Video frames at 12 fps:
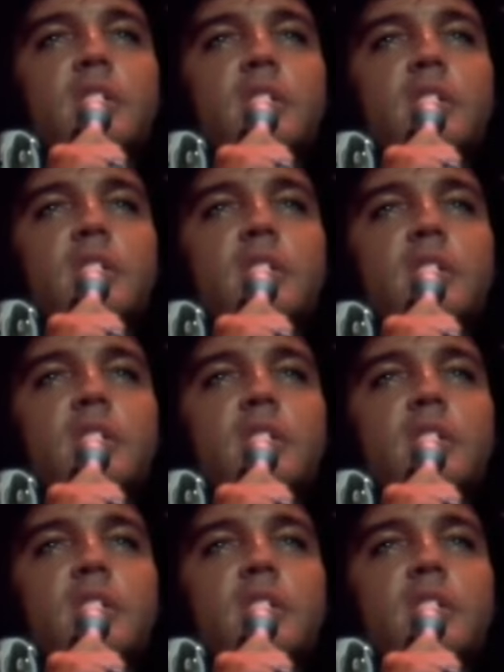
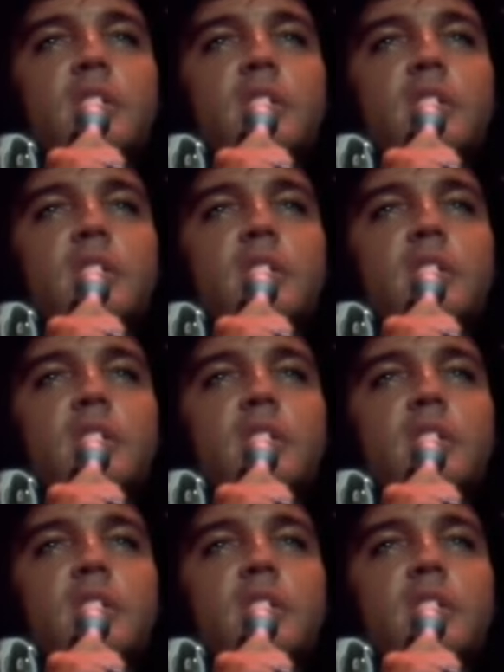
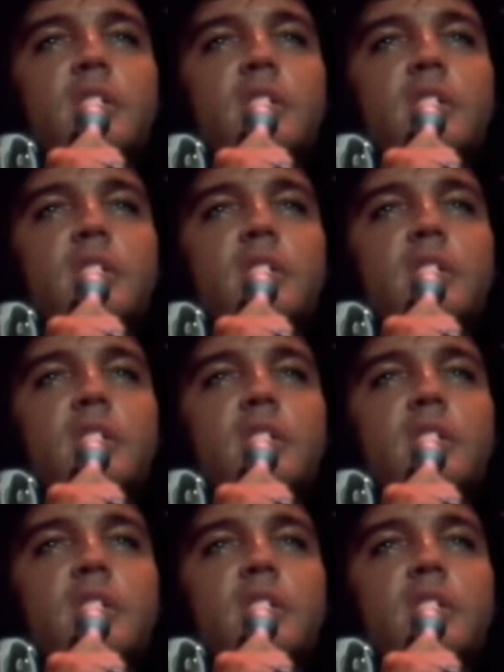
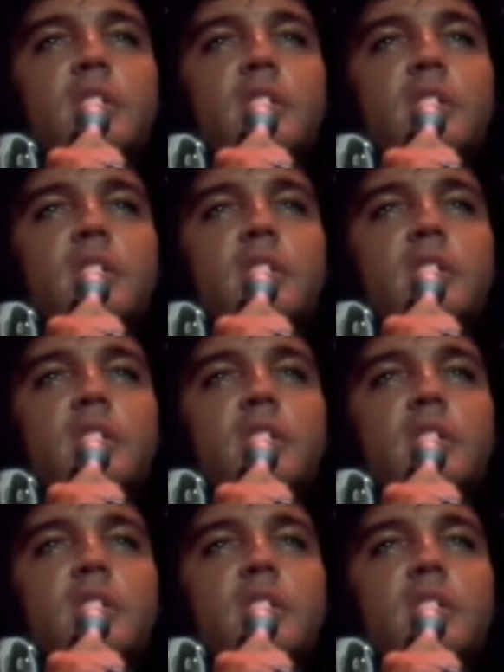
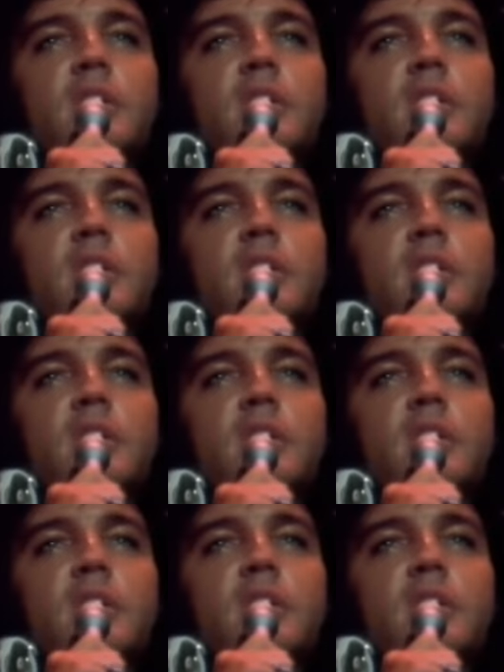(silent)